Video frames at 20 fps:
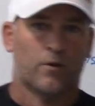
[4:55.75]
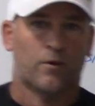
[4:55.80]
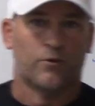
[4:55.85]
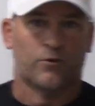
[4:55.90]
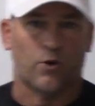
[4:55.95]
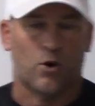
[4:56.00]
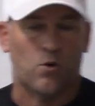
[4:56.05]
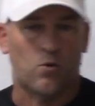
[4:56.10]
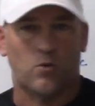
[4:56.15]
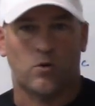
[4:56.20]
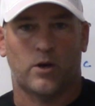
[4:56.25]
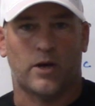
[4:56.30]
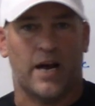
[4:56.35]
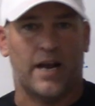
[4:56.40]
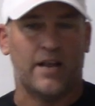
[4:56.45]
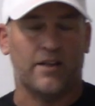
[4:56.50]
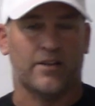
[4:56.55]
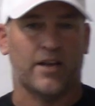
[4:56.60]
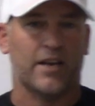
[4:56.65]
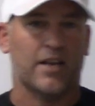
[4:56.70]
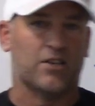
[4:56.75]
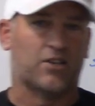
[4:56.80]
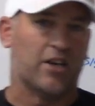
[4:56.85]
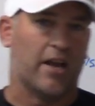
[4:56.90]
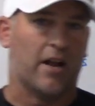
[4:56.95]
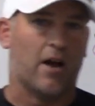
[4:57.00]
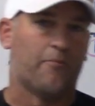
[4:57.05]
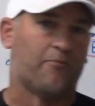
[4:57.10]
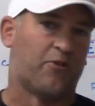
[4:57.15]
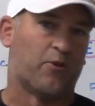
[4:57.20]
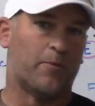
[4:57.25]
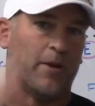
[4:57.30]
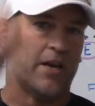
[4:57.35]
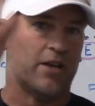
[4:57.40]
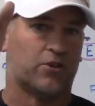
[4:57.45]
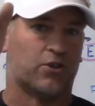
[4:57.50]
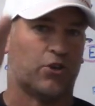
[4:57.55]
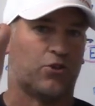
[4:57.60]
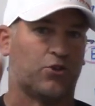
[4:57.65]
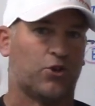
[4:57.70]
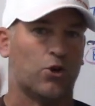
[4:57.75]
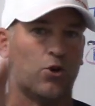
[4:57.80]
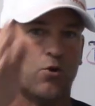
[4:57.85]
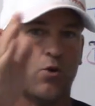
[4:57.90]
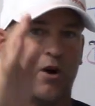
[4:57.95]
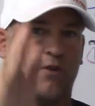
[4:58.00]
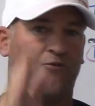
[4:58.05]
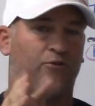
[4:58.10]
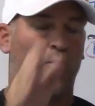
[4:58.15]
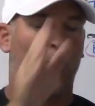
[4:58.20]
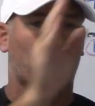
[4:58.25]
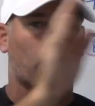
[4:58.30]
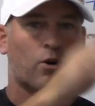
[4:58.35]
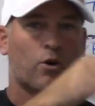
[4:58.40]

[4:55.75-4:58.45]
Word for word: So anything that's set up for me is a 2, a 4,